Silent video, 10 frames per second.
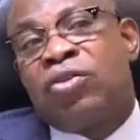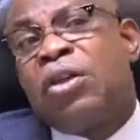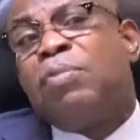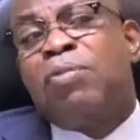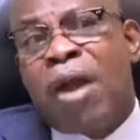So
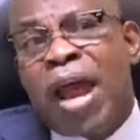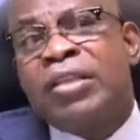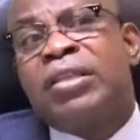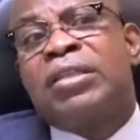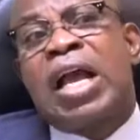the
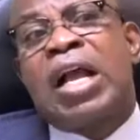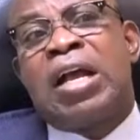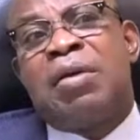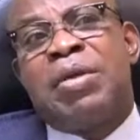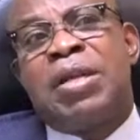prices are
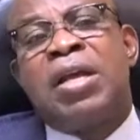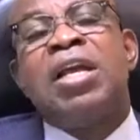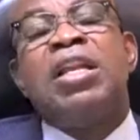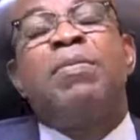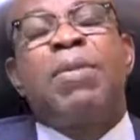coming.
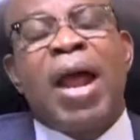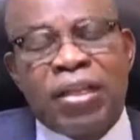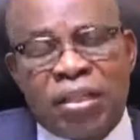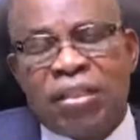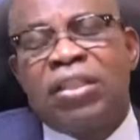The
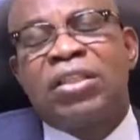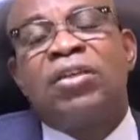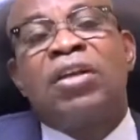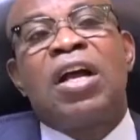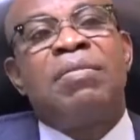prices will
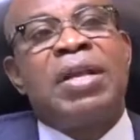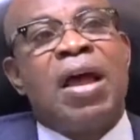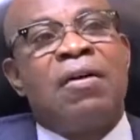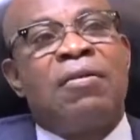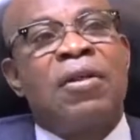still come down.